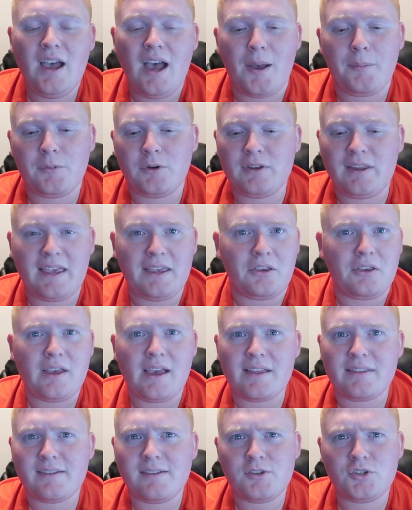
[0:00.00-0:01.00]
I'm gonna take you
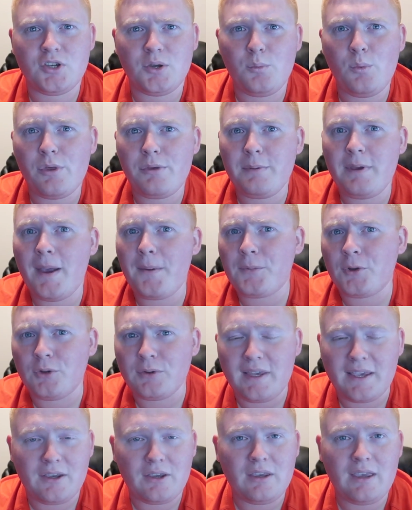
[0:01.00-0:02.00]
guys to the gym with me. I'm gonna
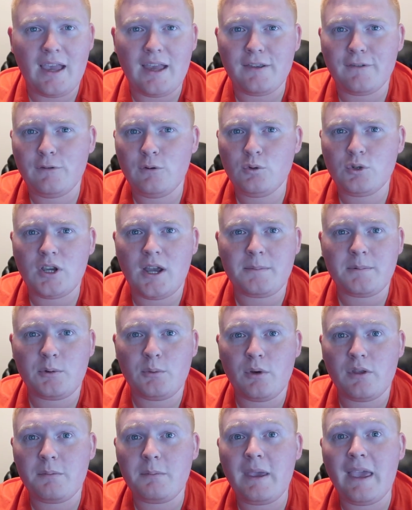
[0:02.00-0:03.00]
take you guys food shopping
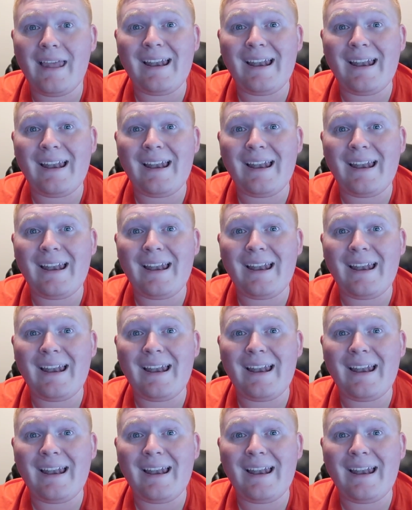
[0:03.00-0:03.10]
with me,